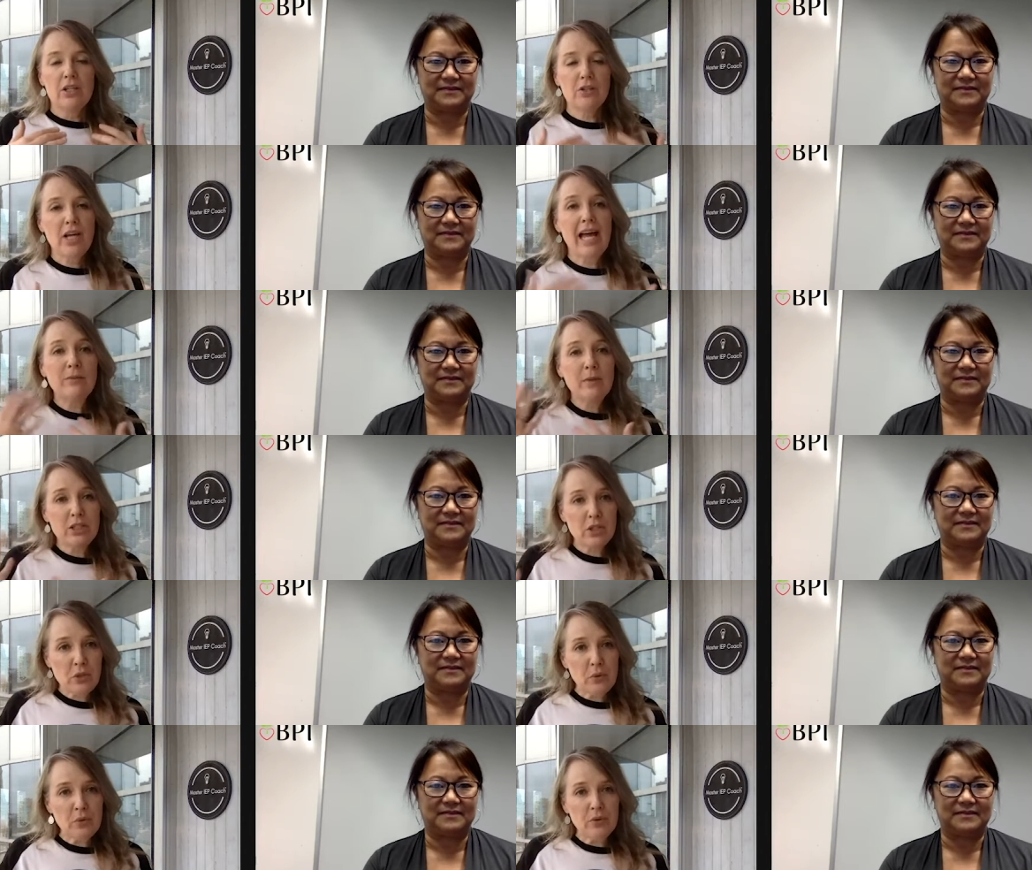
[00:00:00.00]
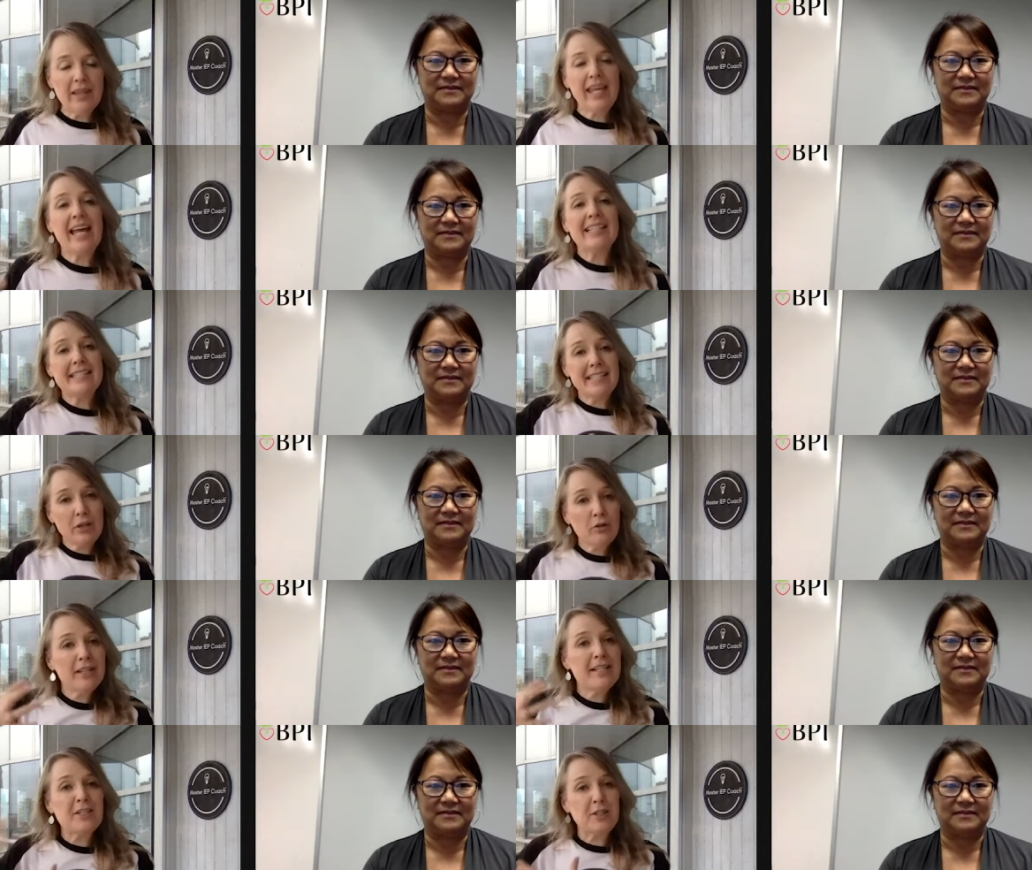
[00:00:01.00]
Speaker 1: your child went to school, they had
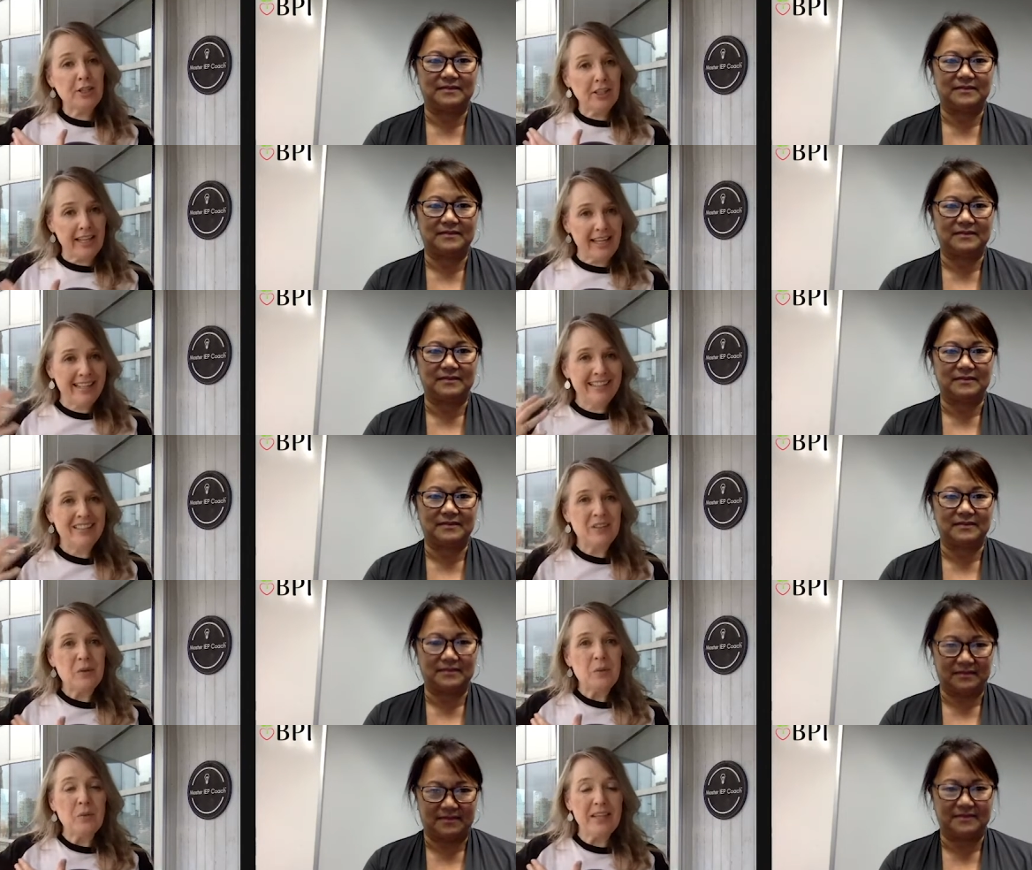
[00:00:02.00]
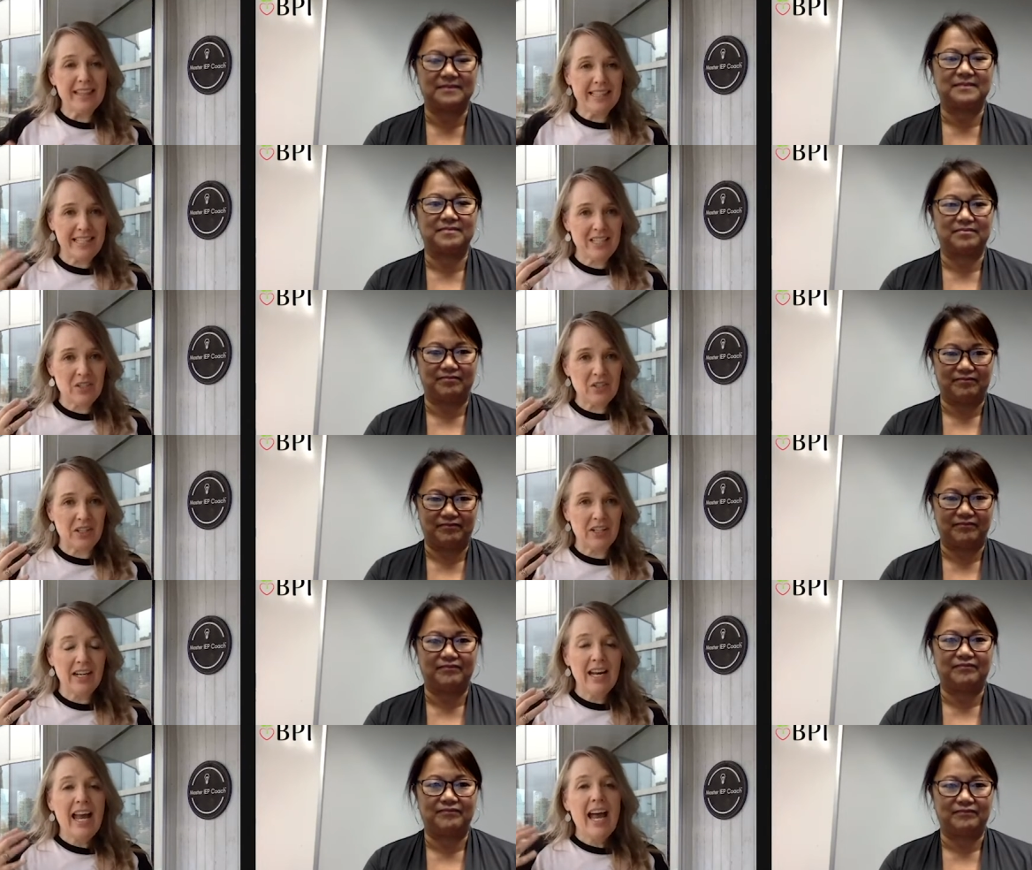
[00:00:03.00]
synchronous learning with the
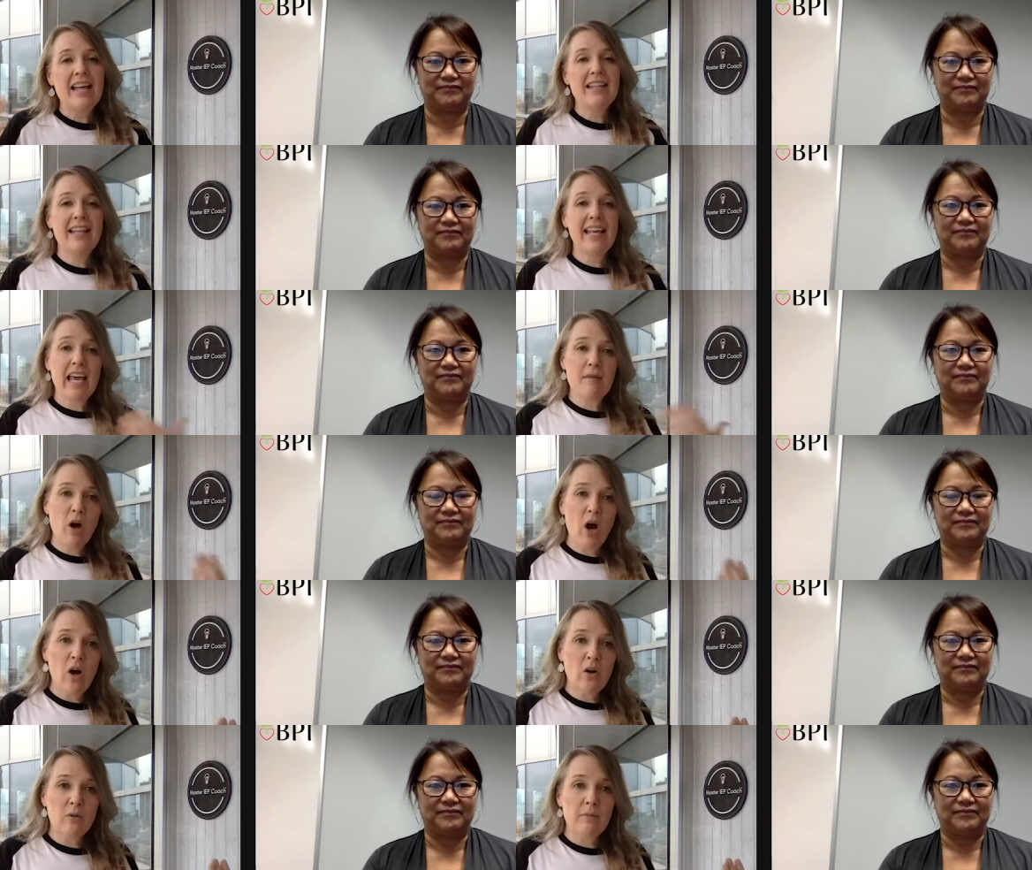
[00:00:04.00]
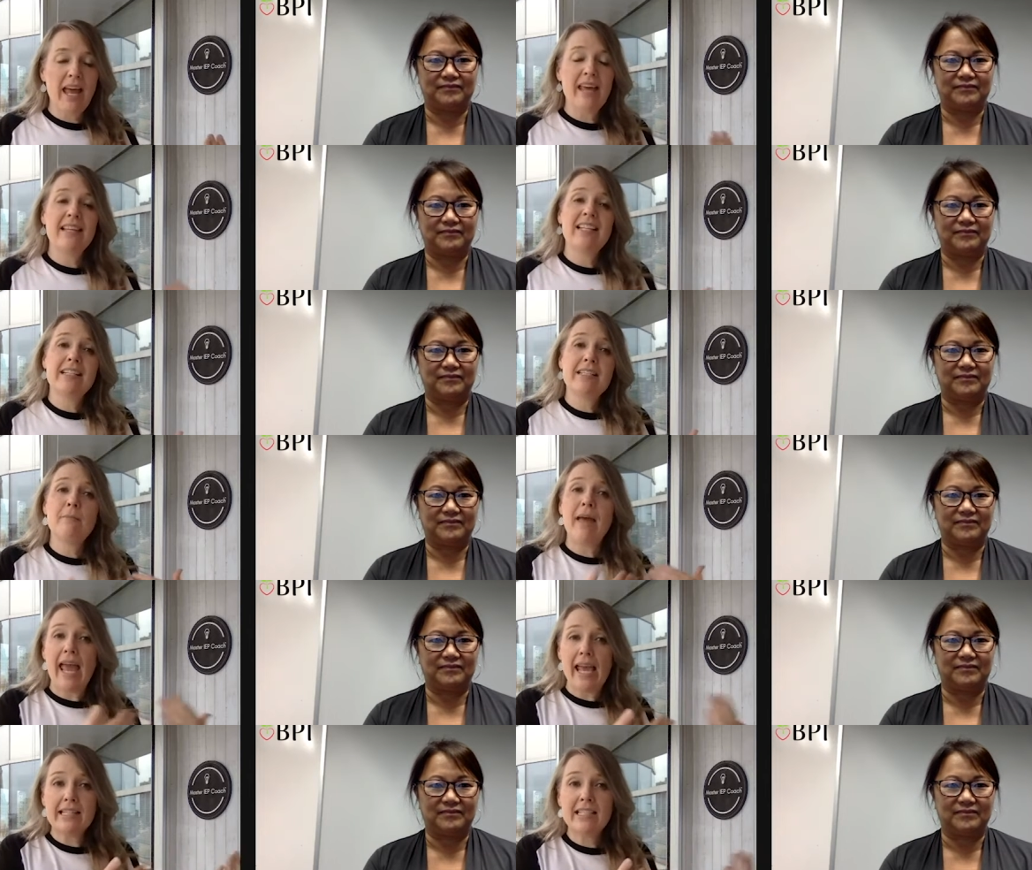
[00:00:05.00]
teacher, and then they came home and they did some
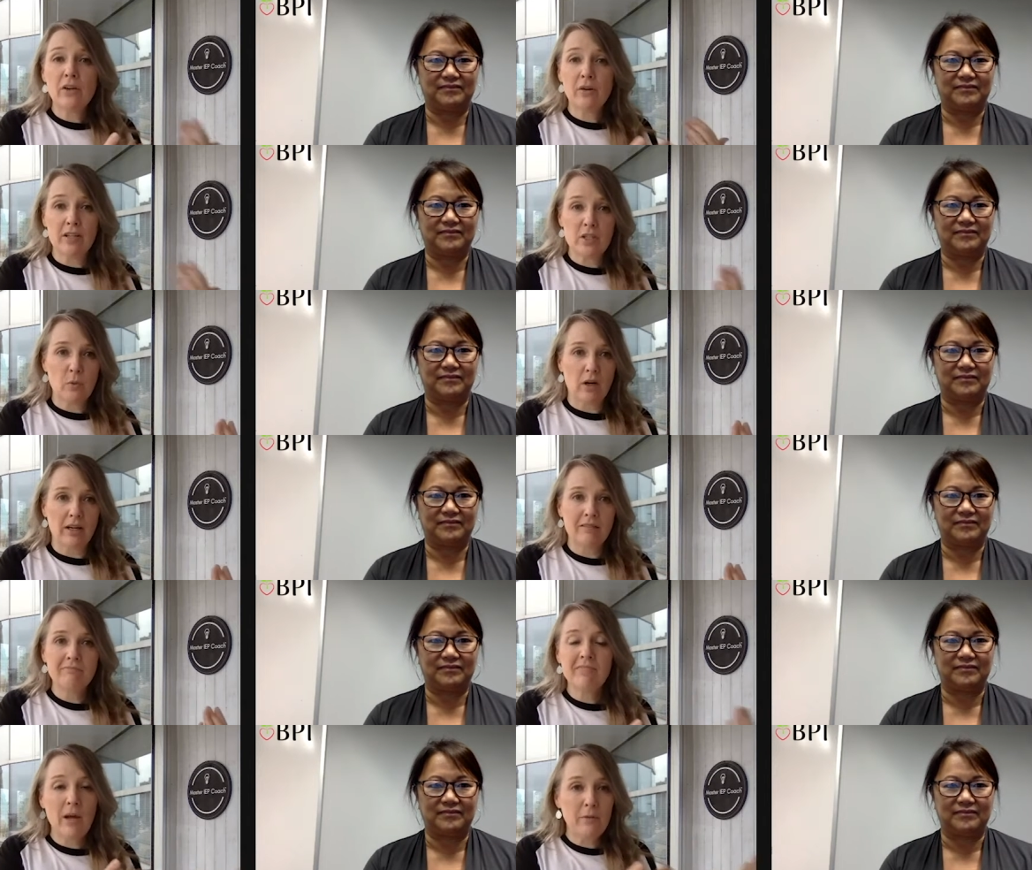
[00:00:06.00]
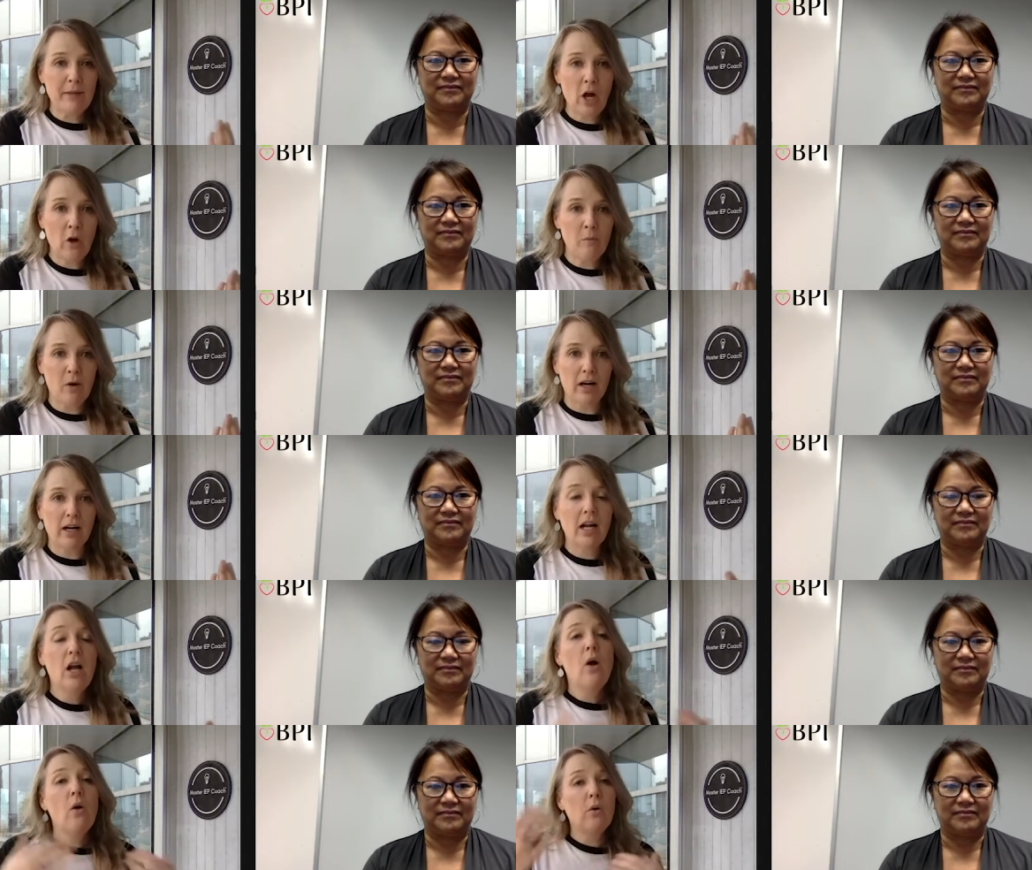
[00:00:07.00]
asynchronous work. That would be homework.
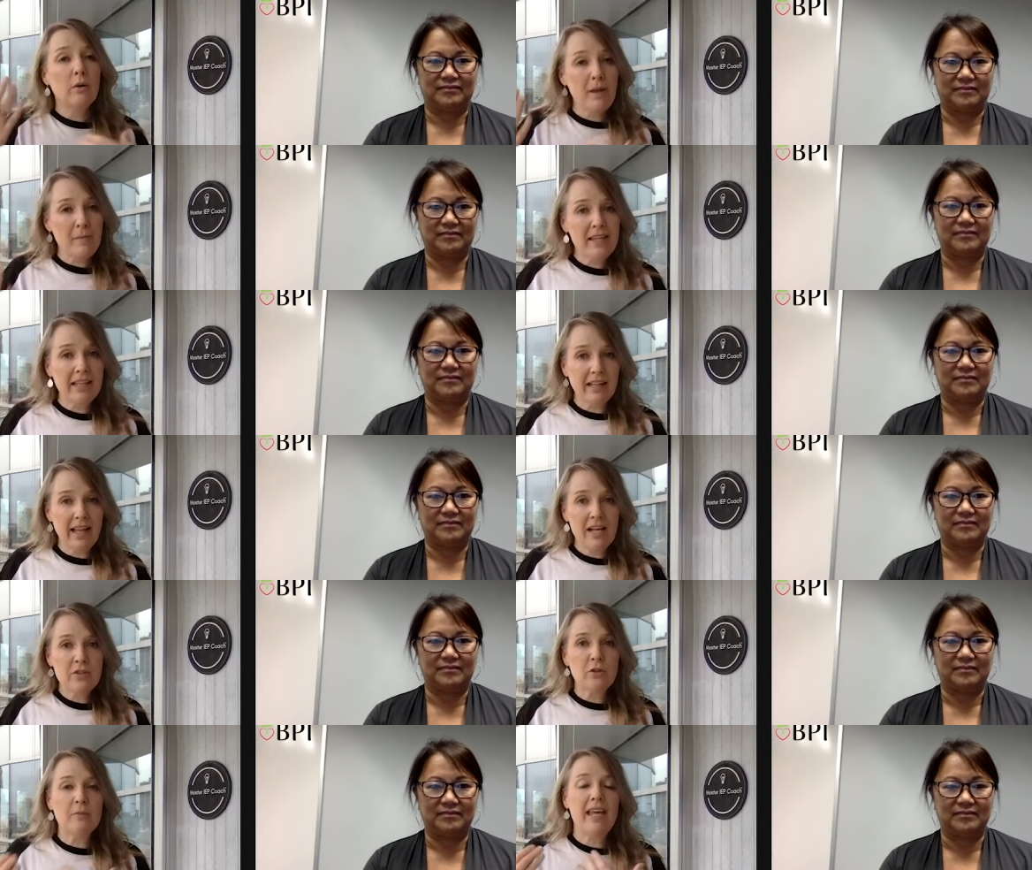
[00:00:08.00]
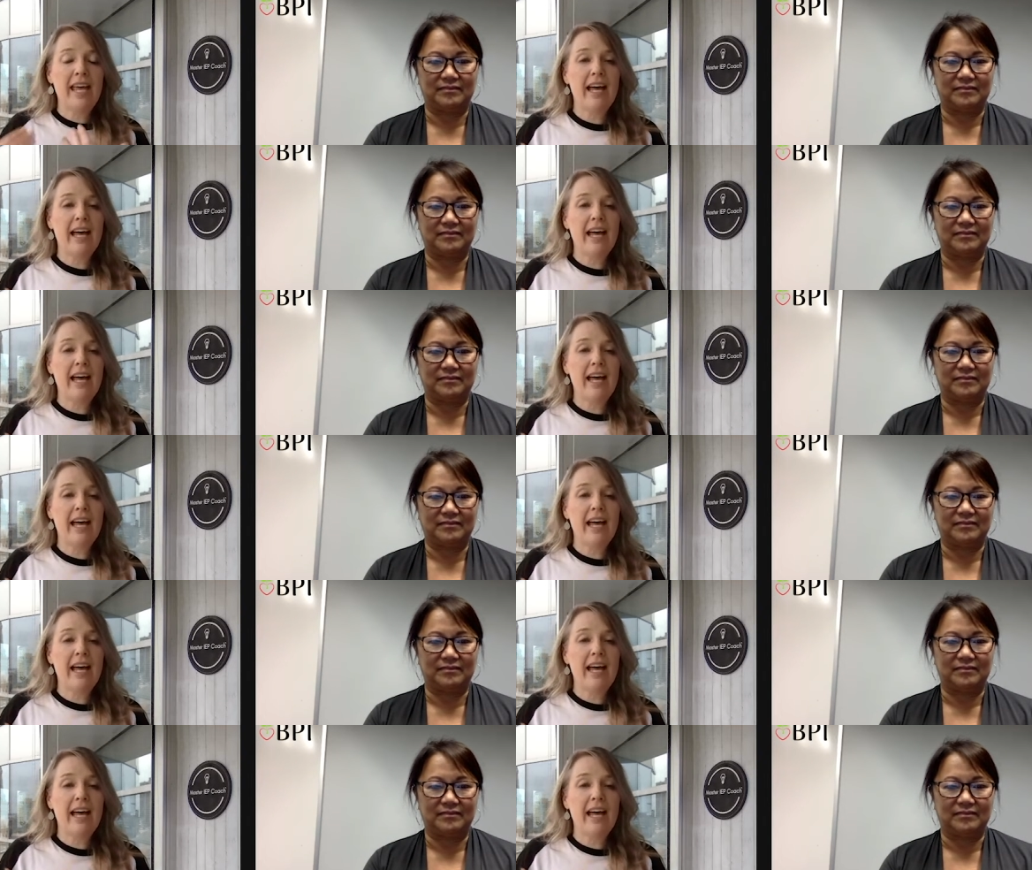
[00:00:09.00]
Or maybe in the classroom, they